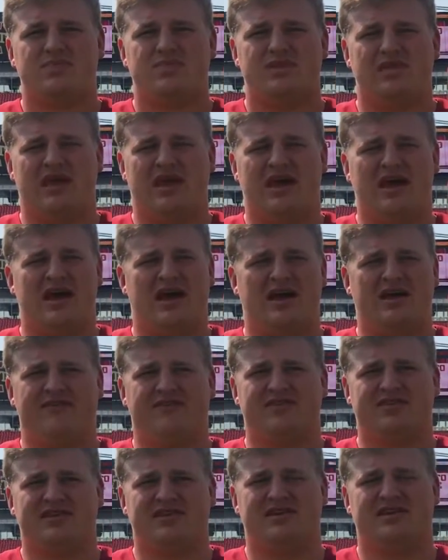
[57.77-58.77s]
Yeah,
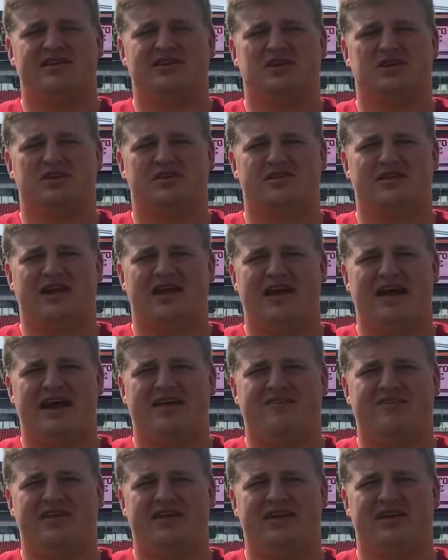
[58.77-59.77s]
obviously just not
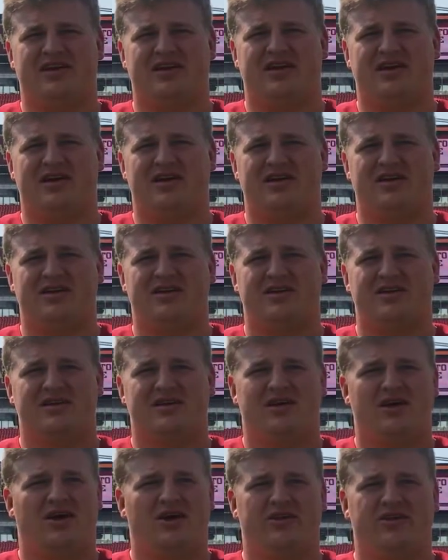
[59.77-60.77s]
having
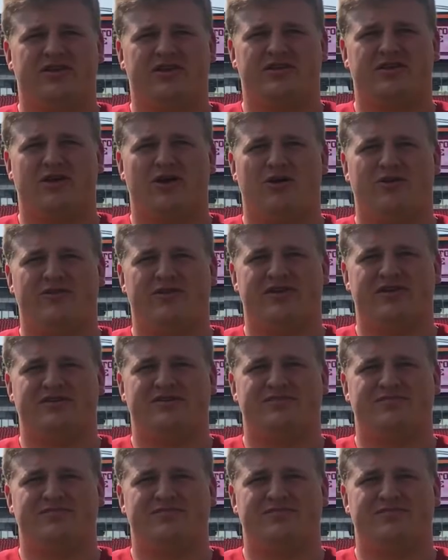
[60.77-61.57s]
all COVID,